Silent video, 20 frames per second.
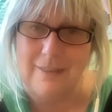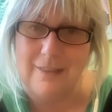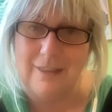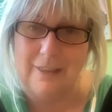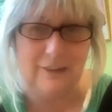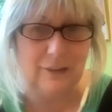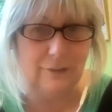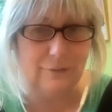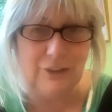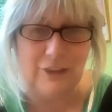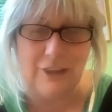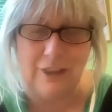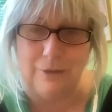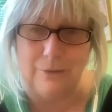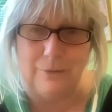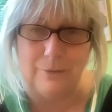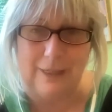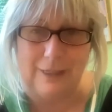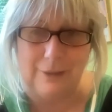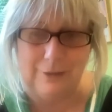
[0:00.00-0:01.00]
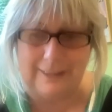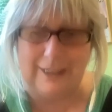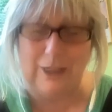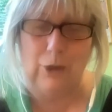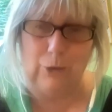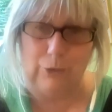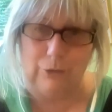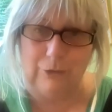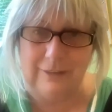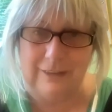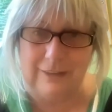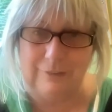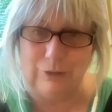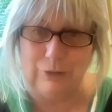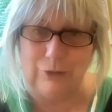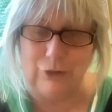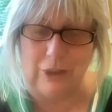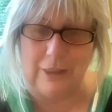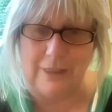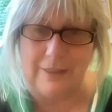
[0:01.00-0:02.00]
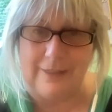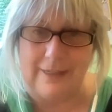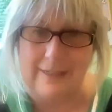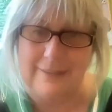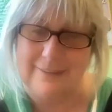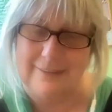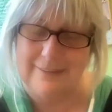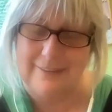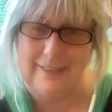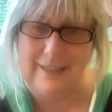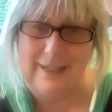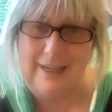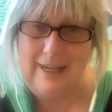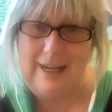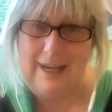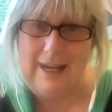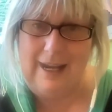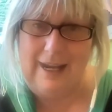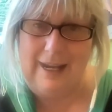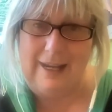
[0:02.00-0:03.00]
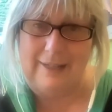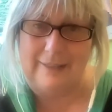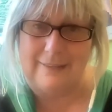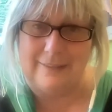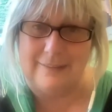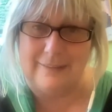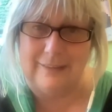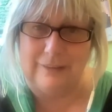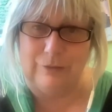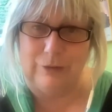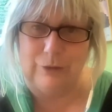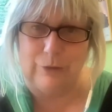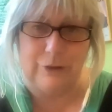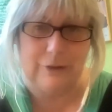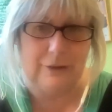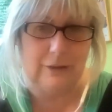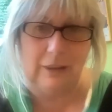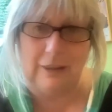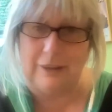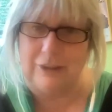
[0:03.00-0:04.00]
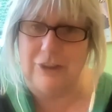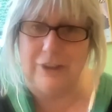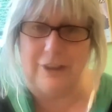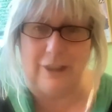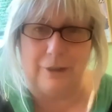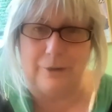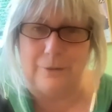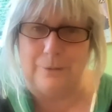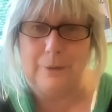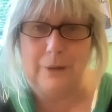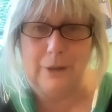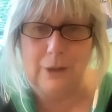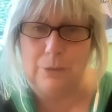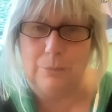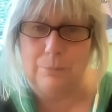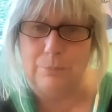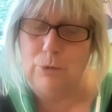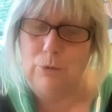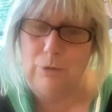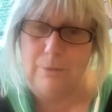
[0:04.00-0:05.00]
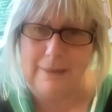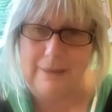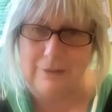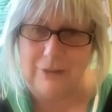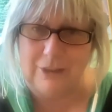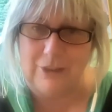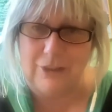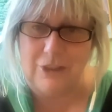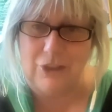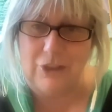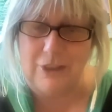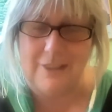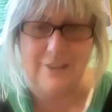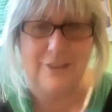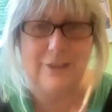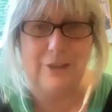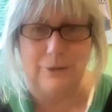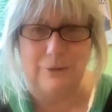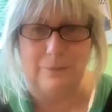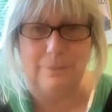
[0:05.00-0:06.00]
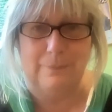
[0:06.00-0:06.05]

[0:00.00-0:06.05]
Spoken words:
I'd love to know how you get on if you try that. And if you'd like to know more about Jin Shin Jyutsu,